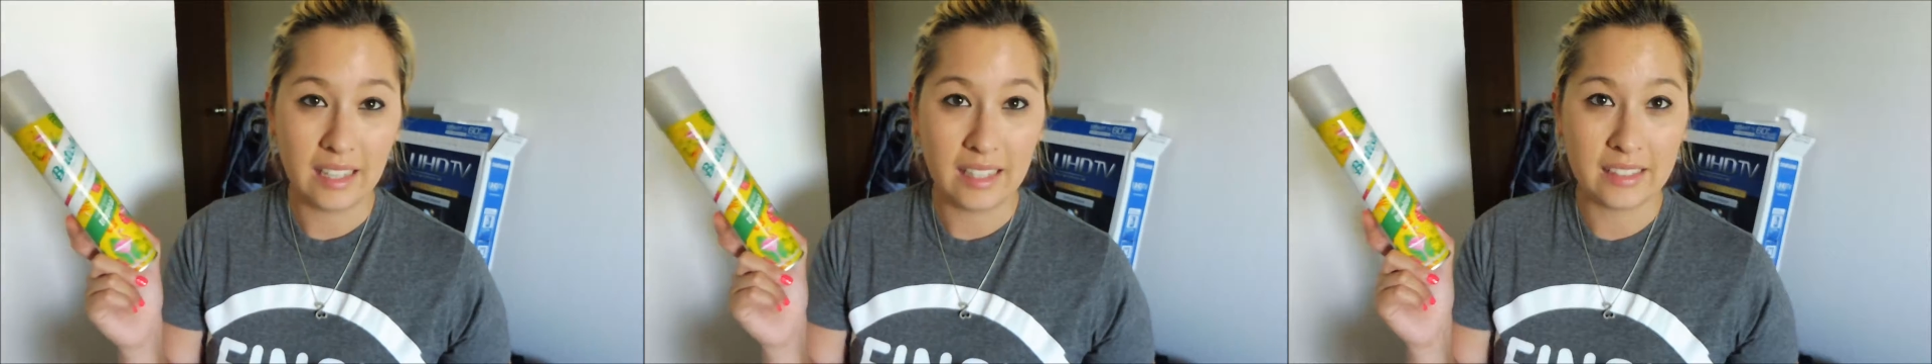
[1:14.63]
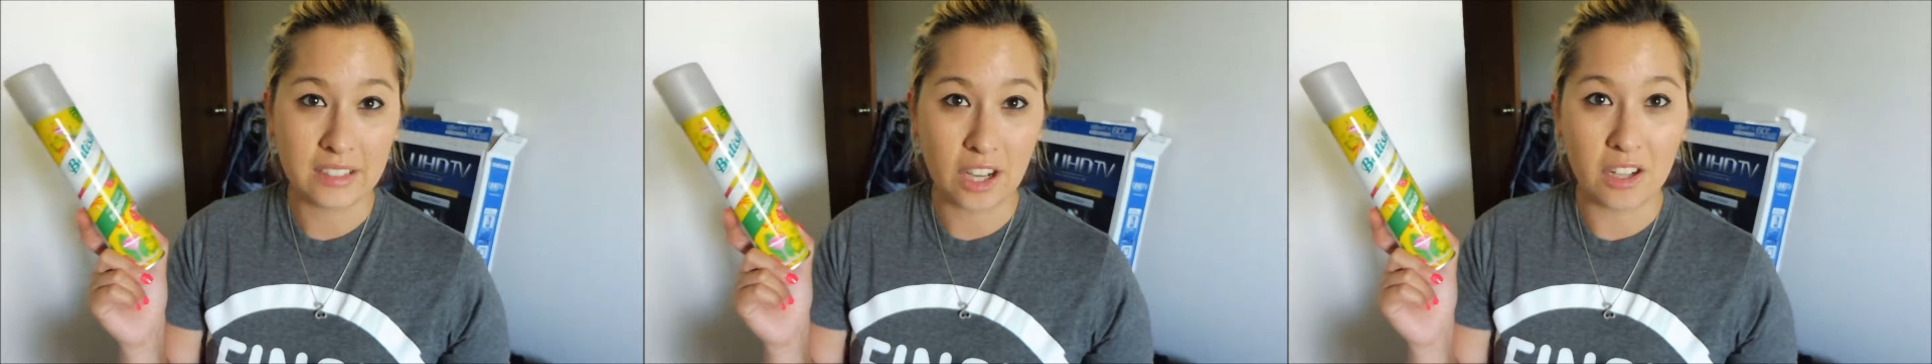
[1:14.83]

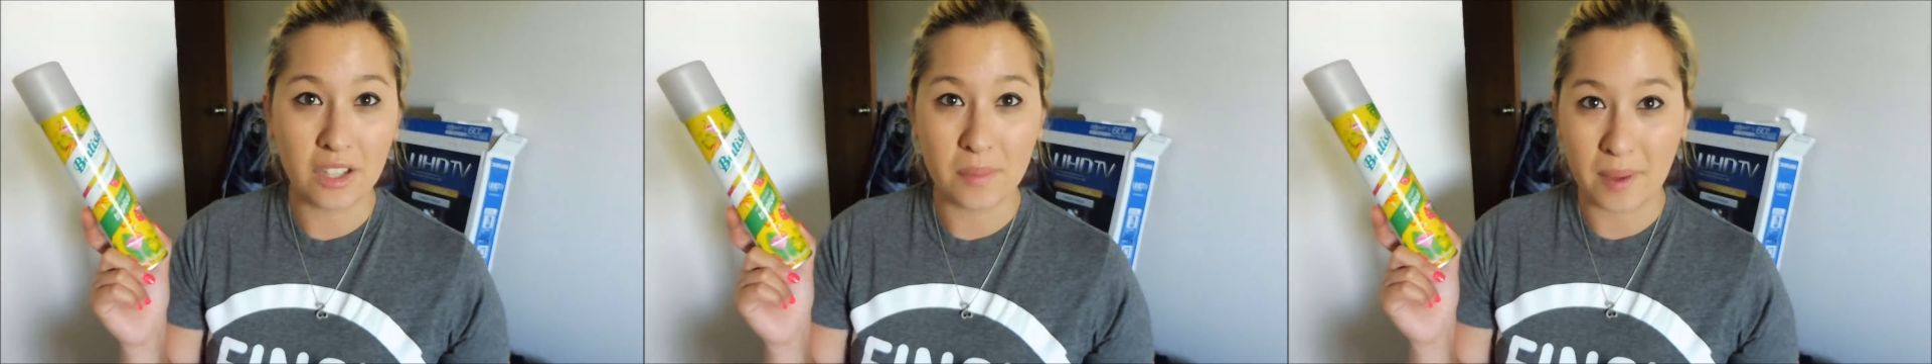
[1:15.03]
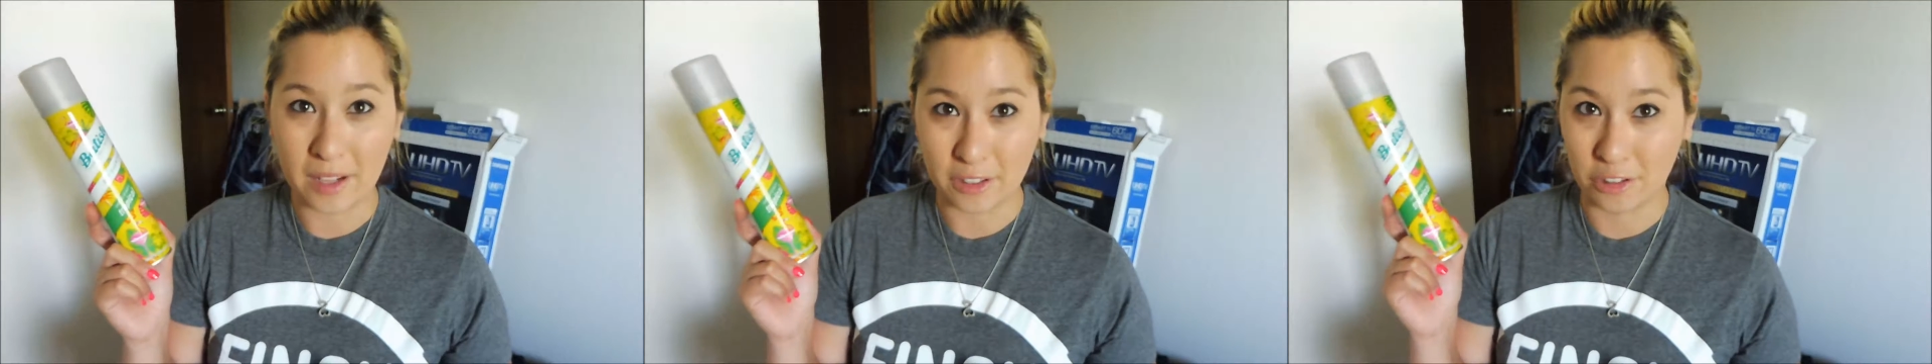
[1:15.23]
it's
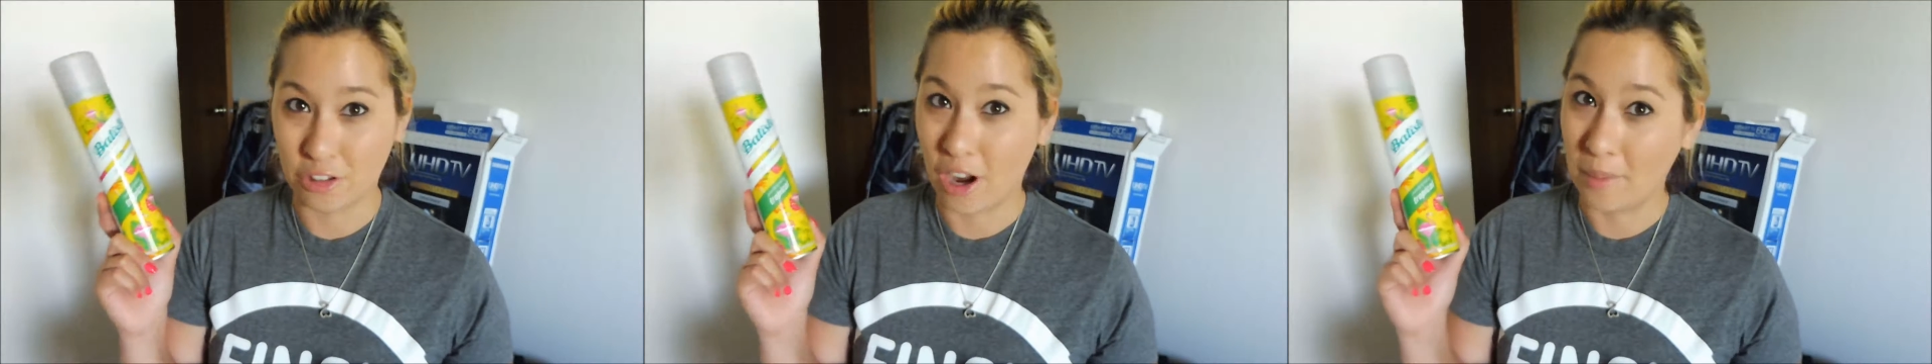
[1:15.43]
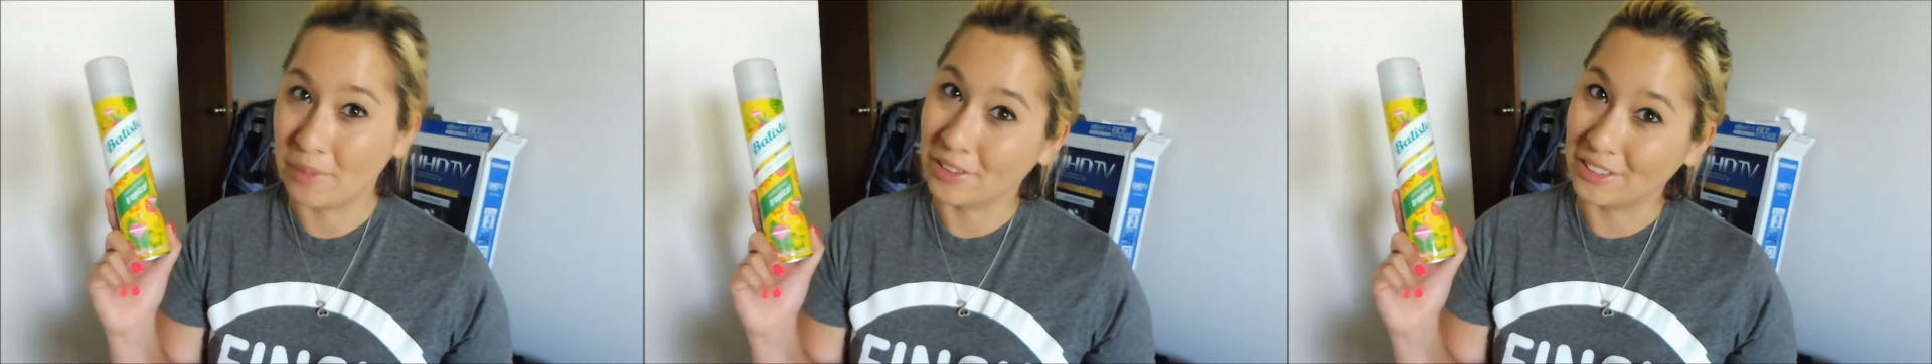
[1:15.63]
all about the
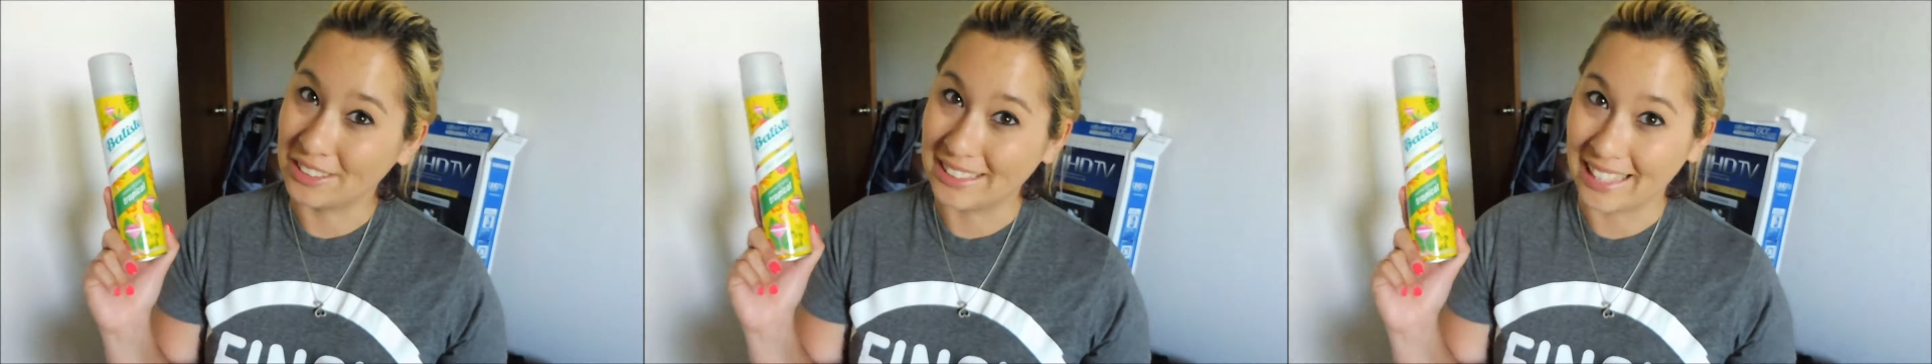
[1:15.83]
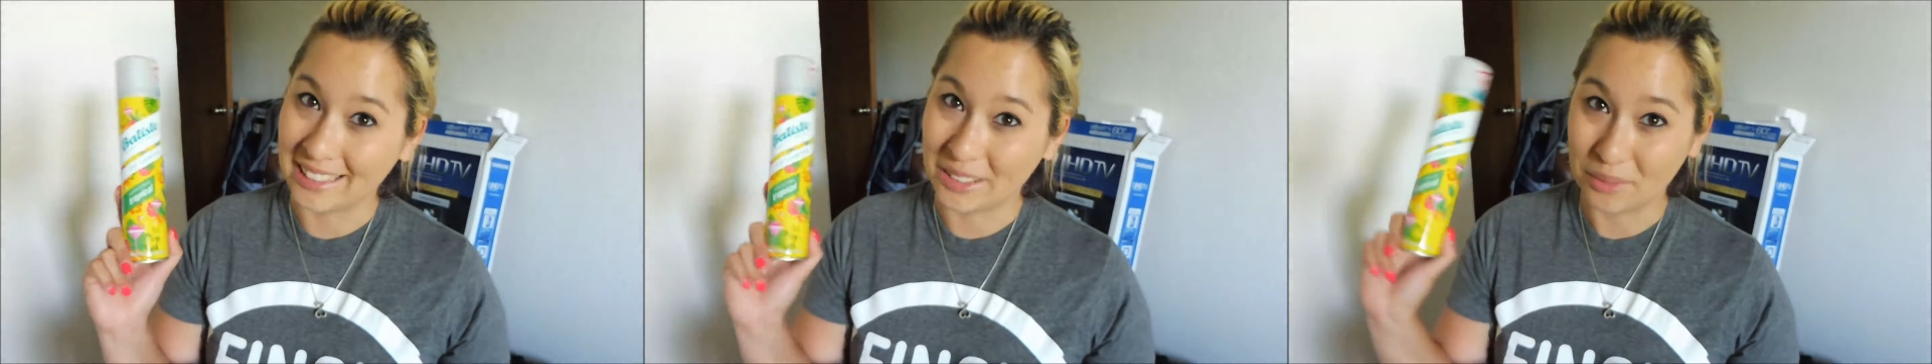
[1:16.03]
tropical
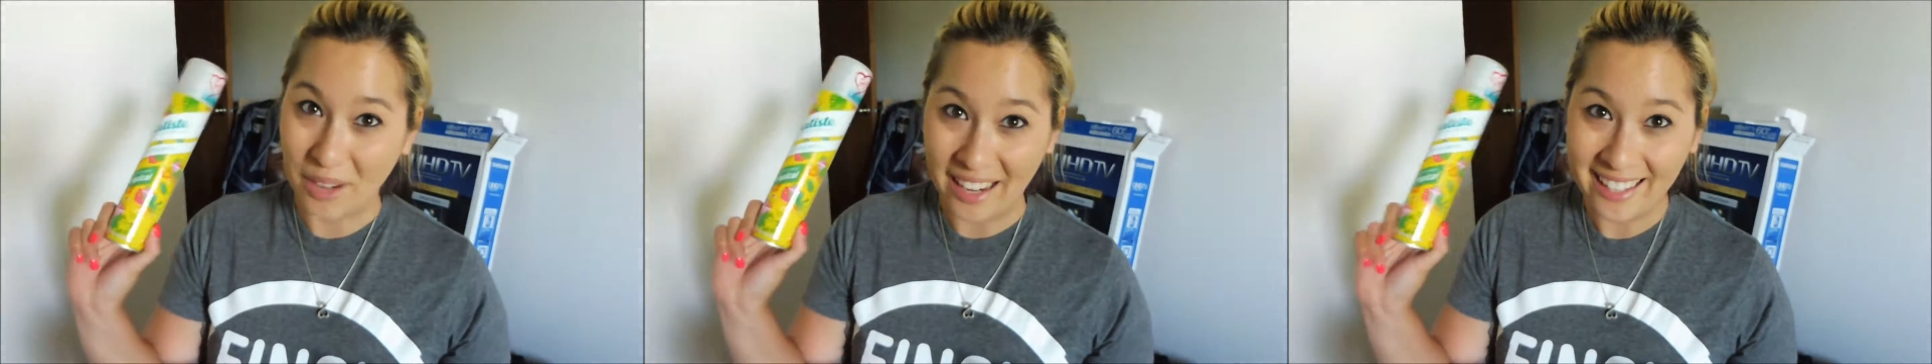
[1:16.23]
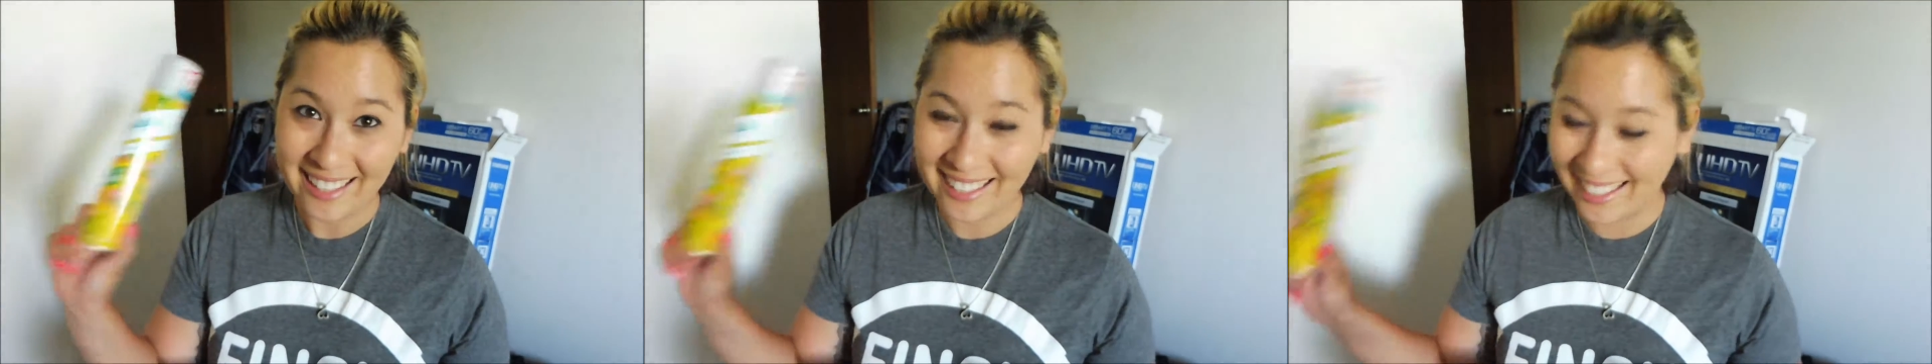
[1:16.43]
scents,
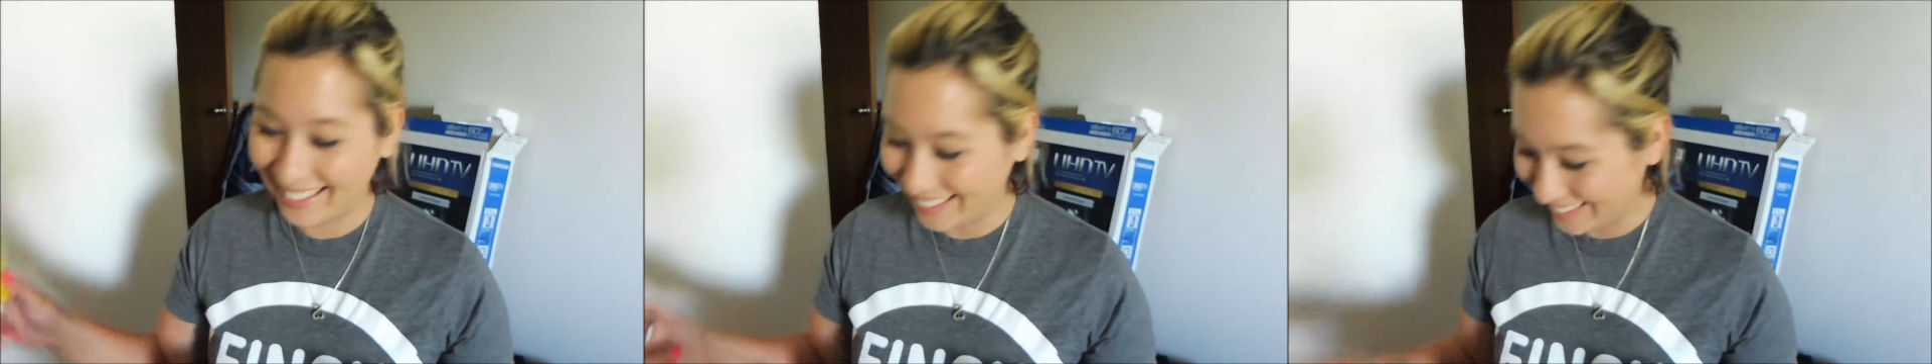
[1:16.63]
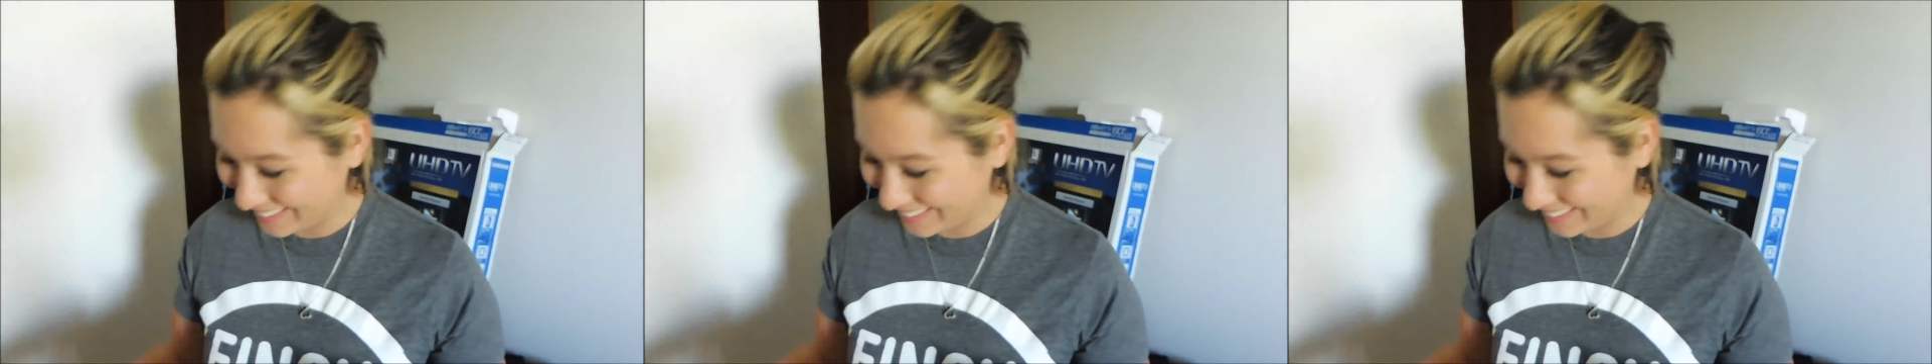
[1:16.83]
right?